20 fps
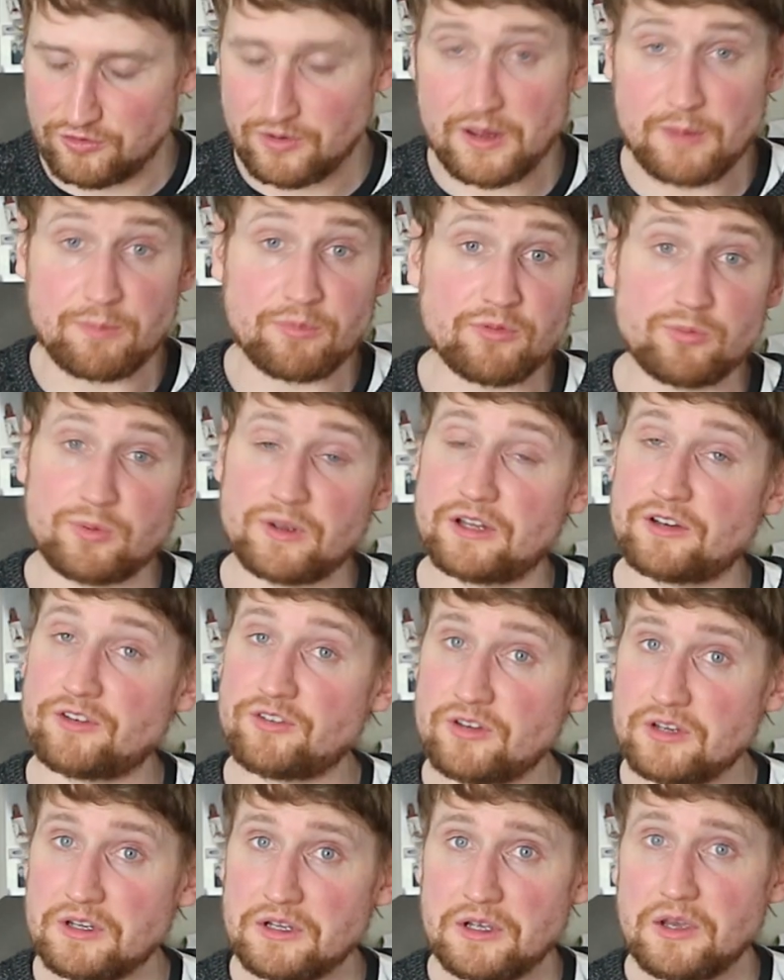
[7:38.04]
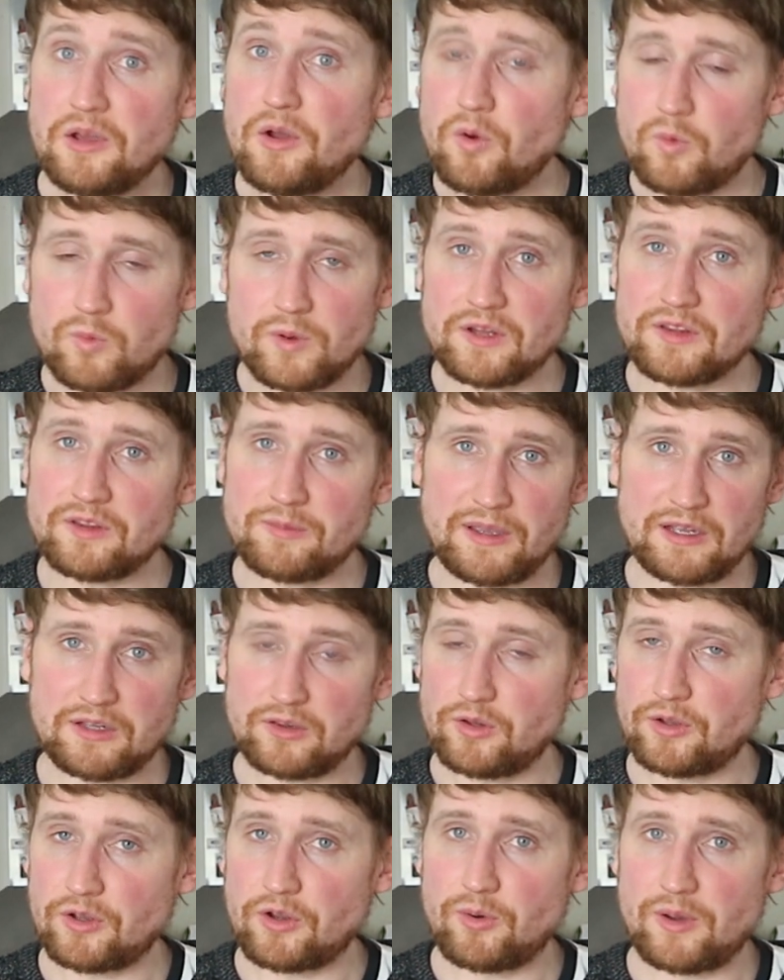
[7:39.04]
strips, which, while they
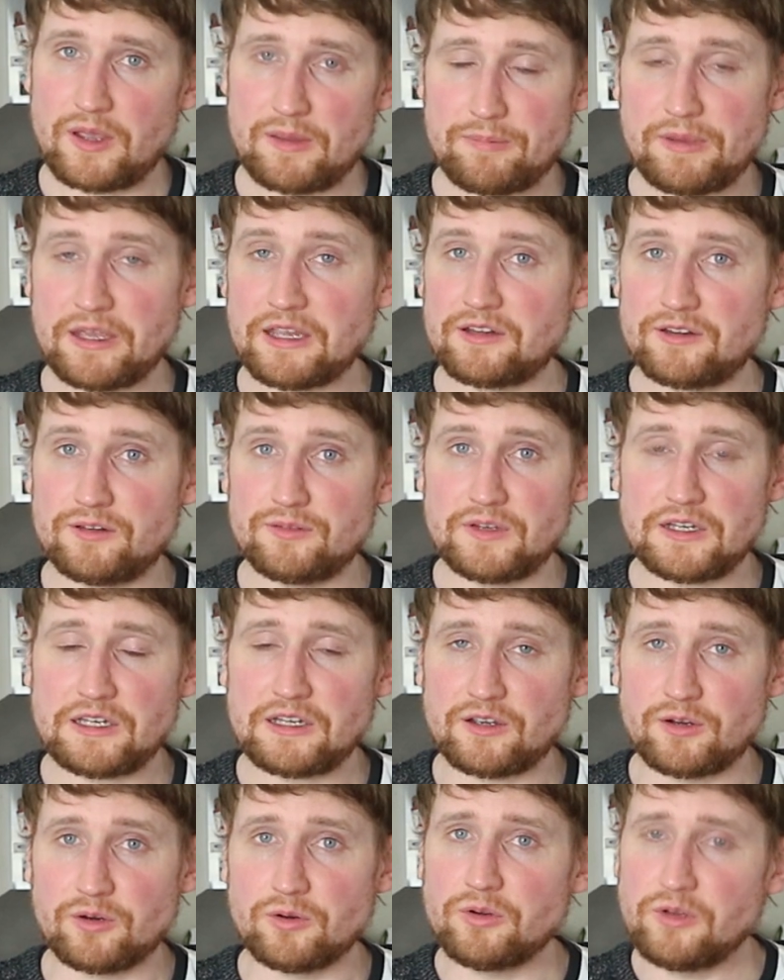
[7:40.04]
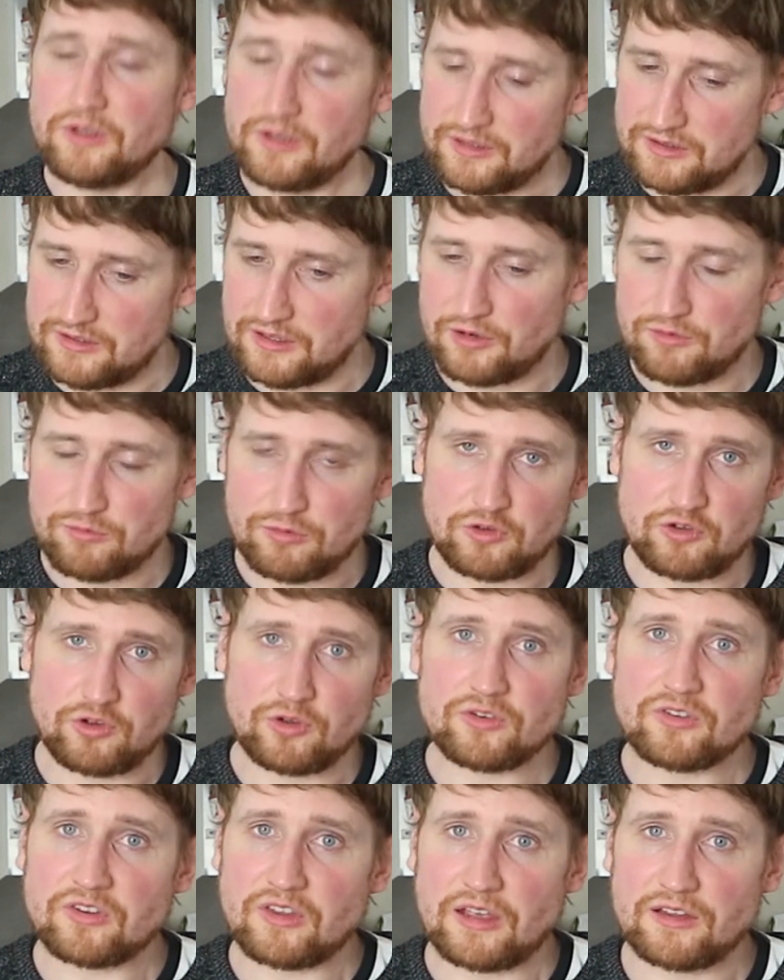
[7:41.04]
might look quite big in the video, did
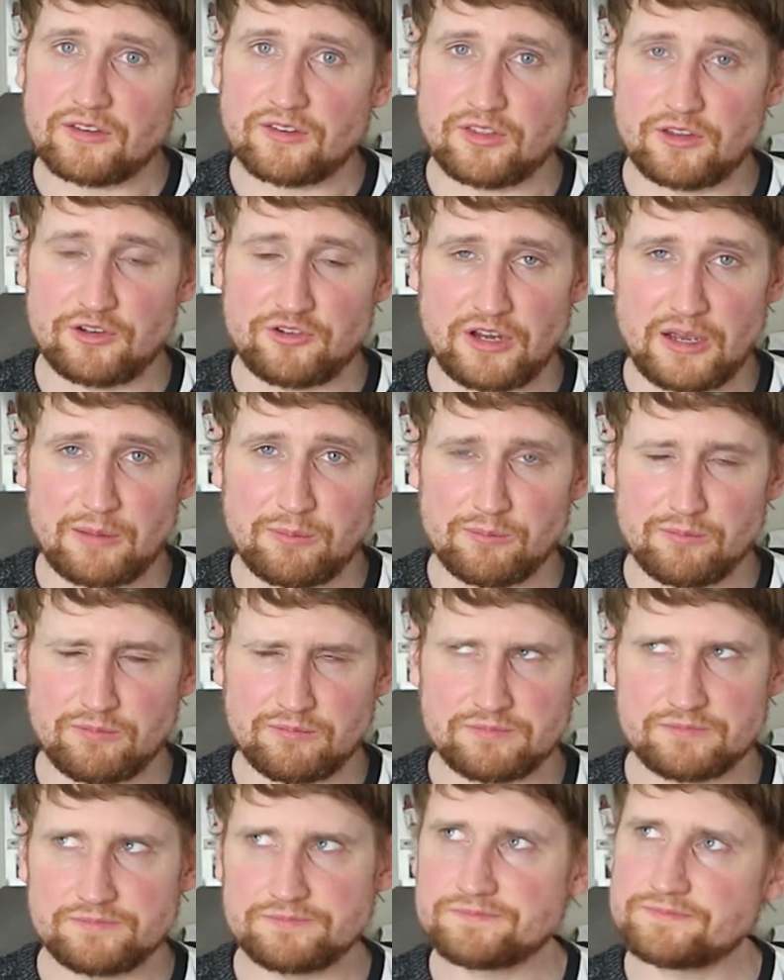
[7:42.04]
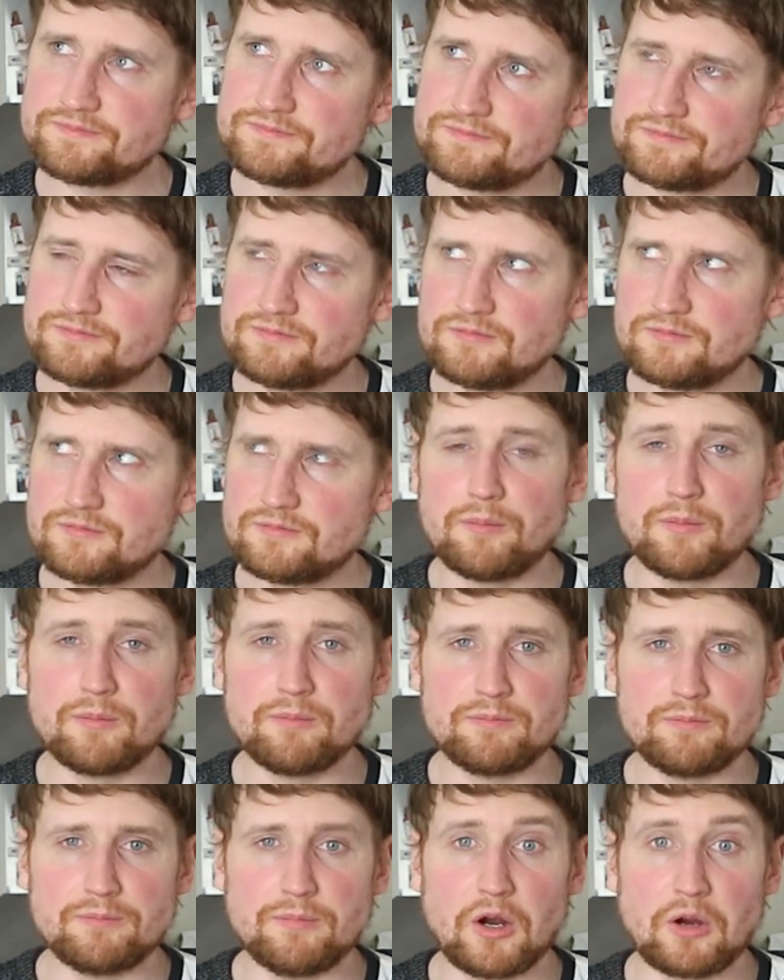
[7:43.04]
reduce as the
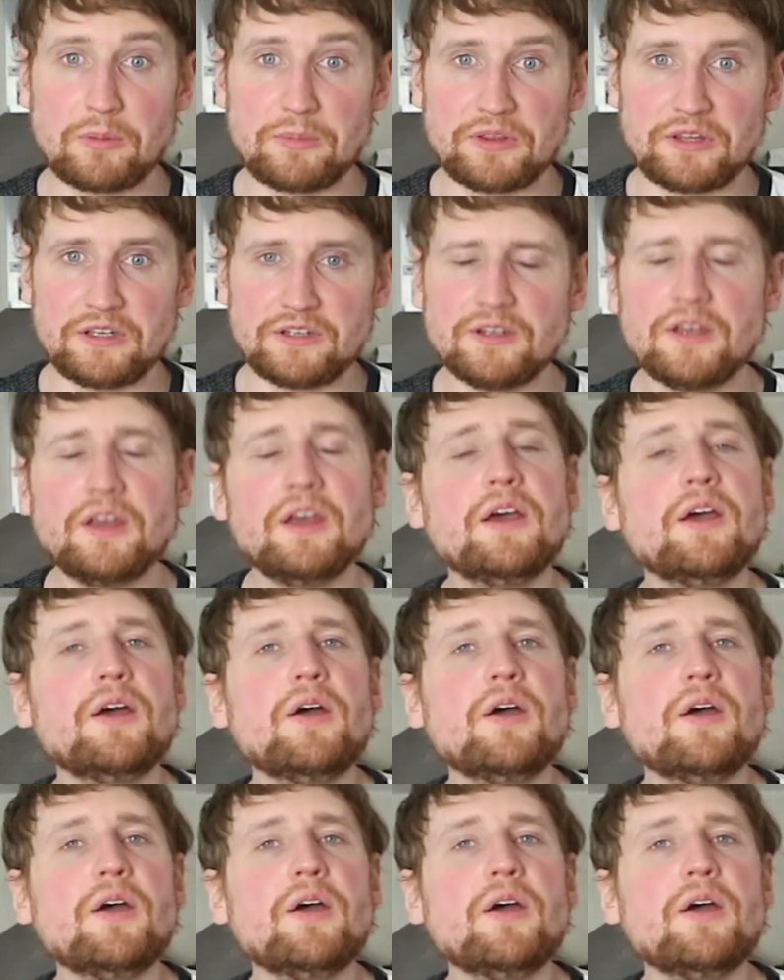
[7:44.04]
marmalade